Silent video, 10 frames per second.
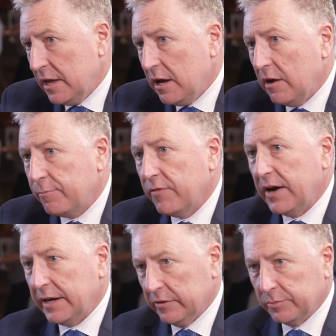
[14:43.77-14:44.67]
of
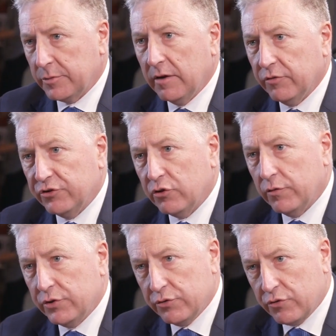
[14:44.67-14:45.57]
providing some coverage over
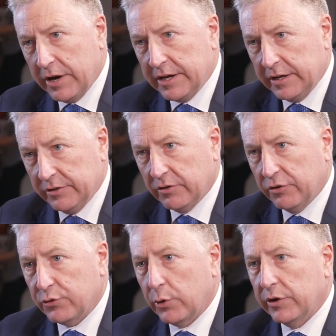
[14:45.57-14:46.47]
Ukrainian
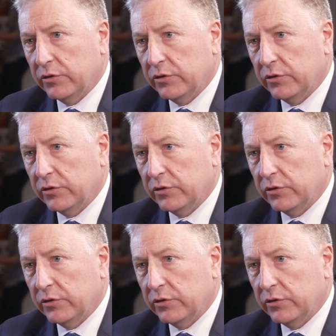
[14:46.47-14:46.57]
territory